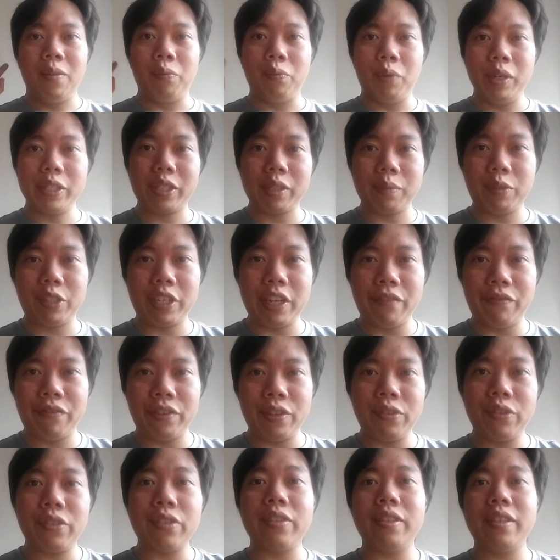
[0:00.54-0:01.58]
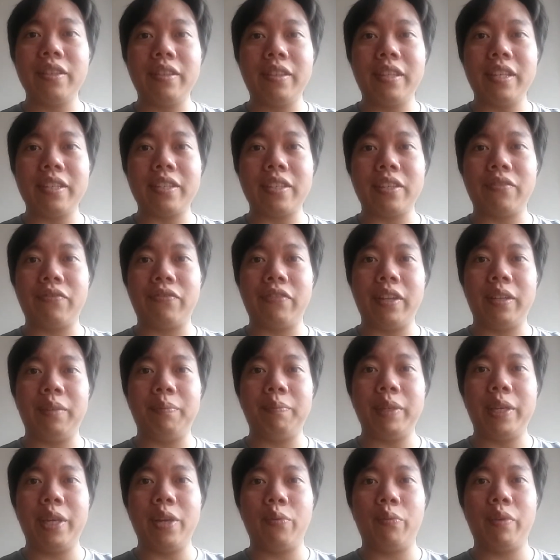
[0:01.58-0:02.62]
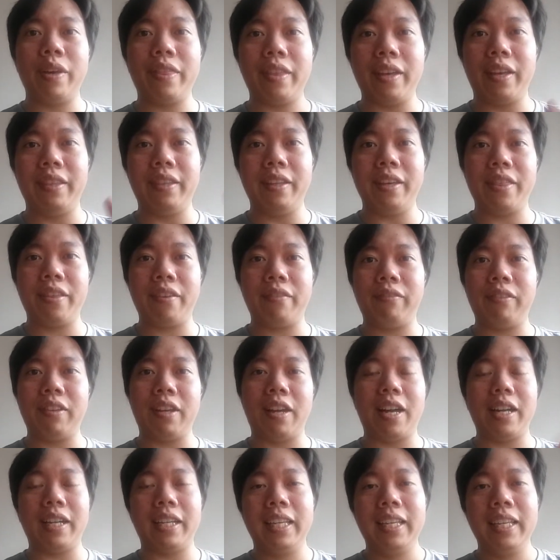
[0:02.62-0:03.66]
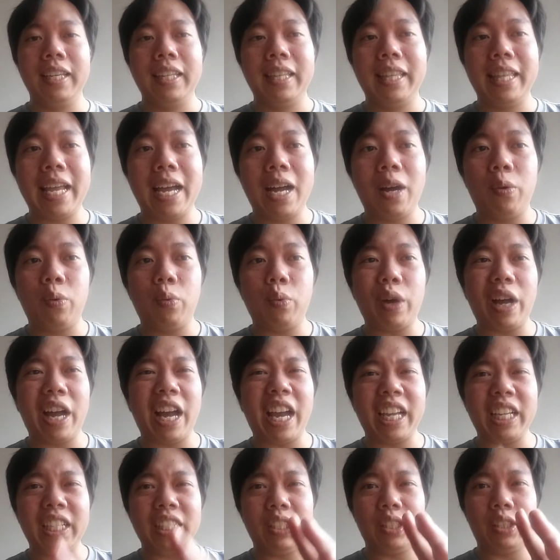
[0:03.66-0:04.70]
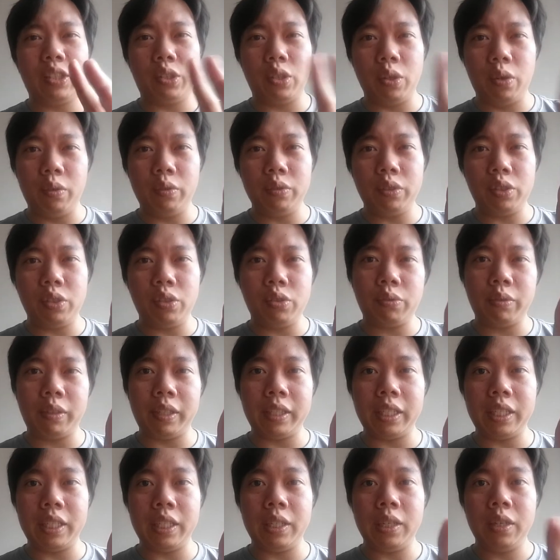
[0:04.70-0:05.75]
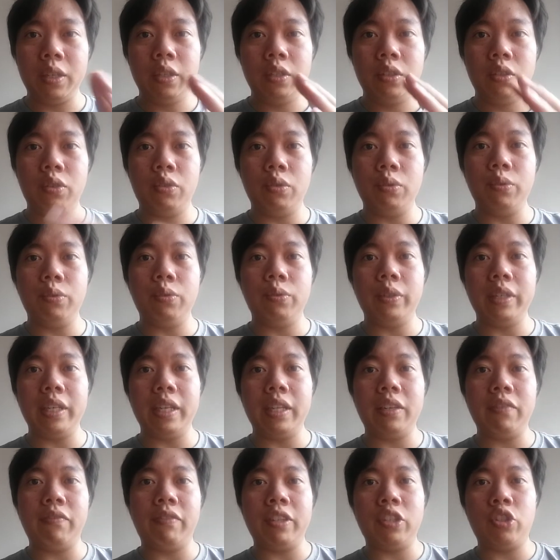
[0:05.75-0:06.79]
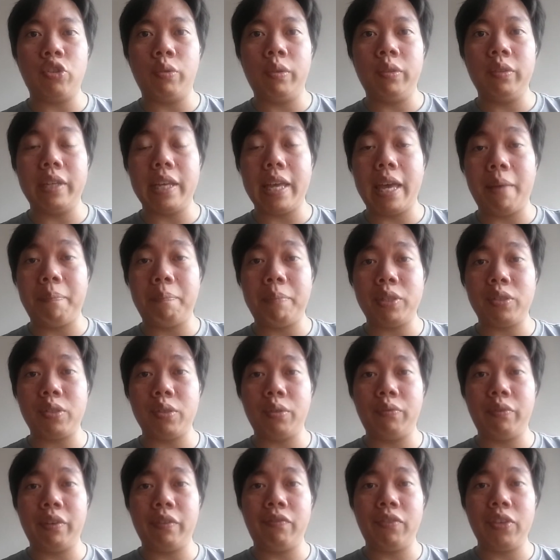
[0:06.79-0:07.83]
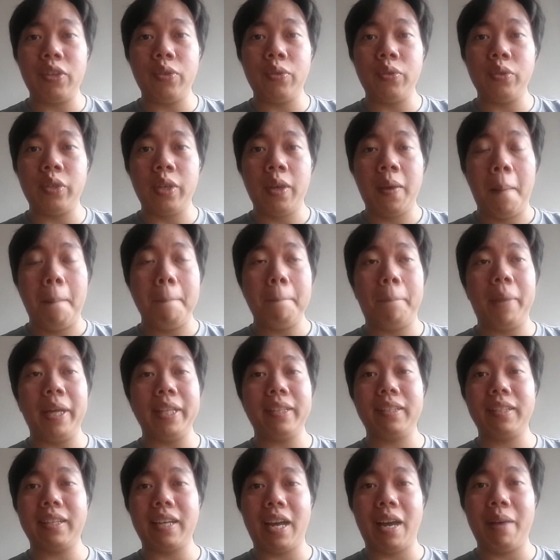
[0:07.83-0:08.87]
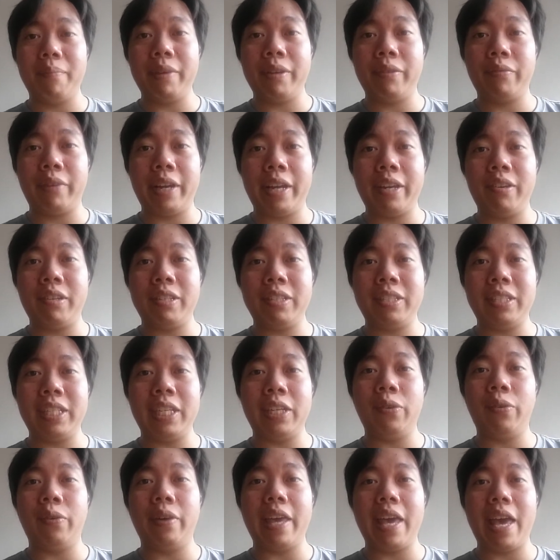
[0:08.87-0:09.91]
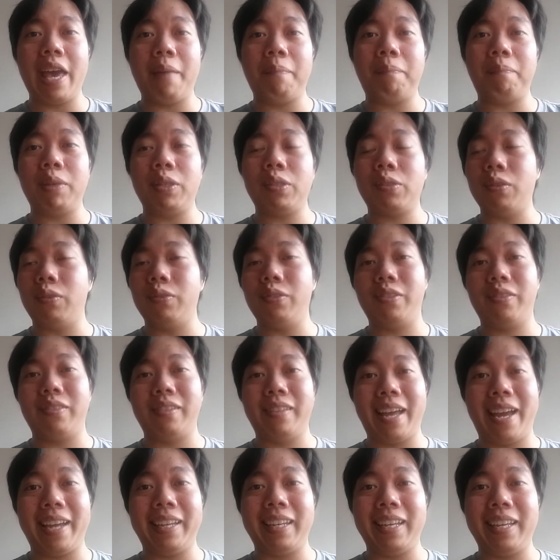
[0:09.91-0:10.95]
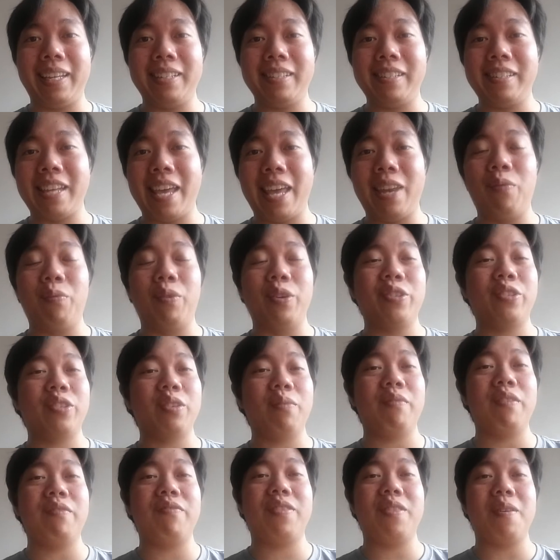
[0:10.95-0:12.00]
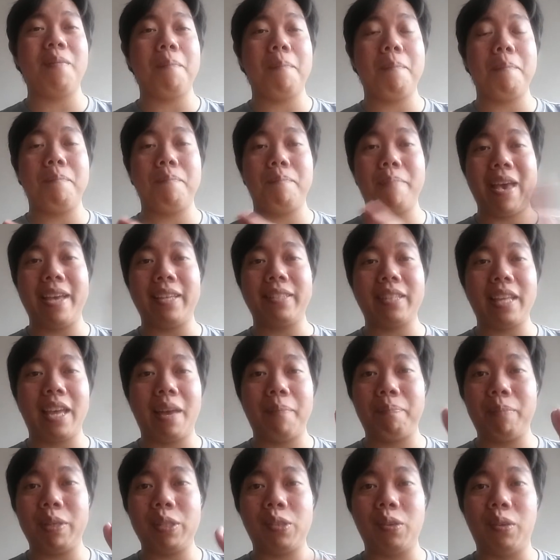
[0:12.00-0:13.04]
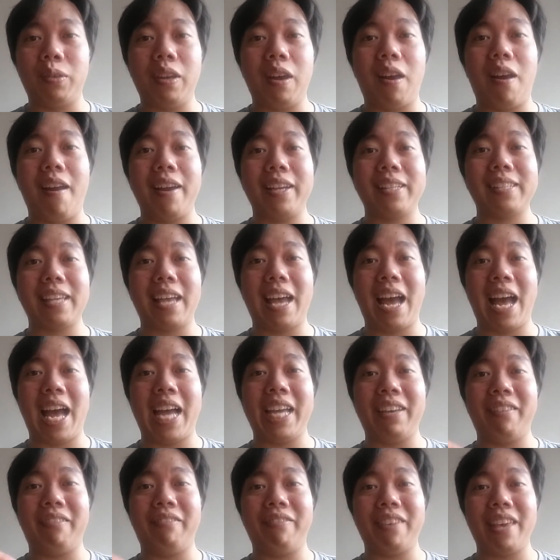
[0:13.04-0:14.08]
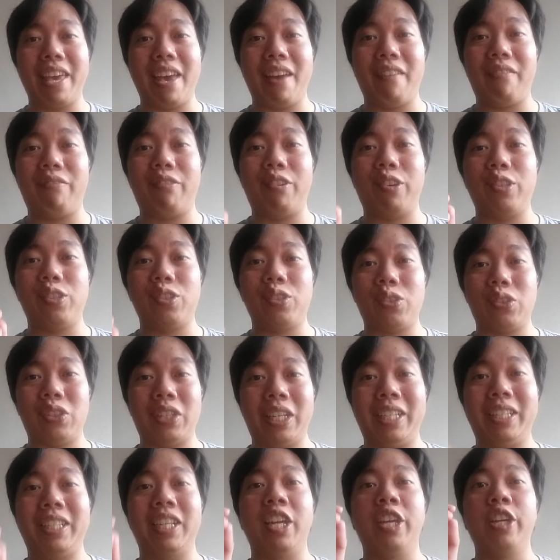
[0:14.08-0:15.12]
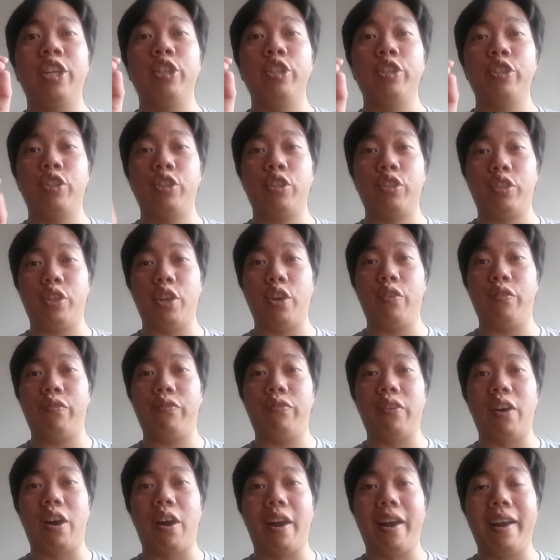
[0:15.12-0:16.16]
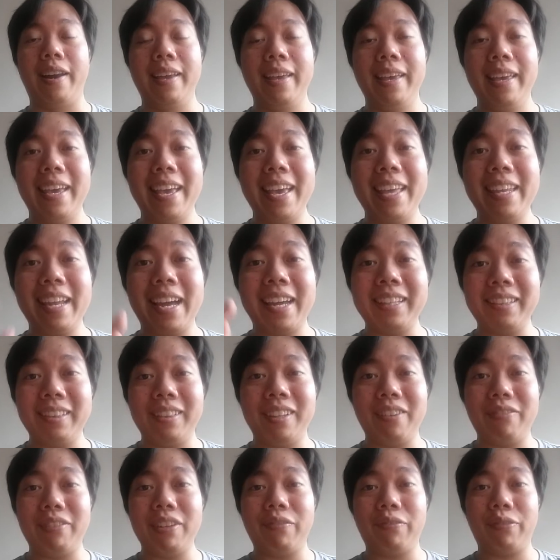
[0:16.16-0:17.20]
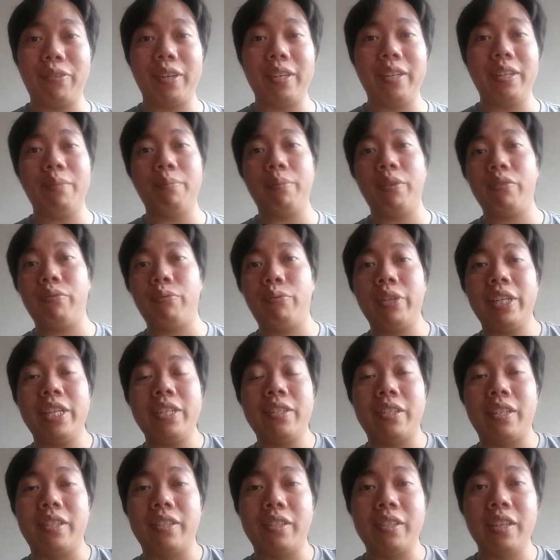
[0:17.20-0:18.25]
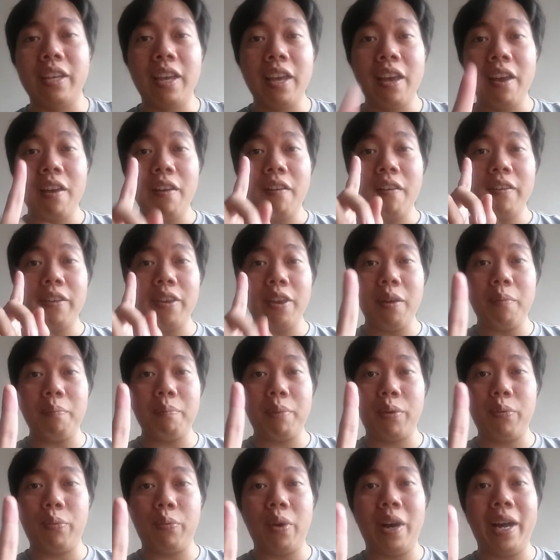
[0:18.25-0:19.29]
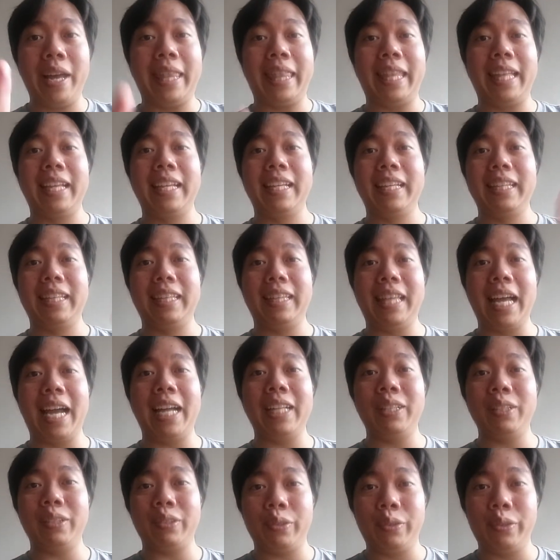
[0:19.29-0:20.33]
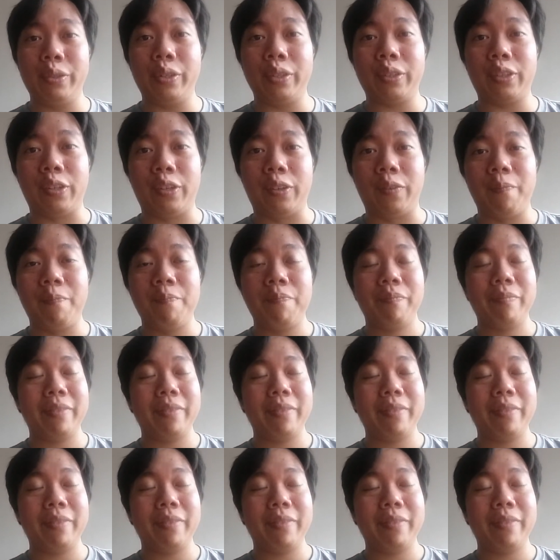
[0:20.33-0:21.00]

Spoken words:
What's up, G-Fusion? This is Philip here with another vlog. Now, I don't usually do individual episode reviews, but Kamen Rider Zeo episodes 9 and 10 were some of the best episode arcs I have ever seen so far. And I love it for a number of reasons. Number 1, Dan Kuroto.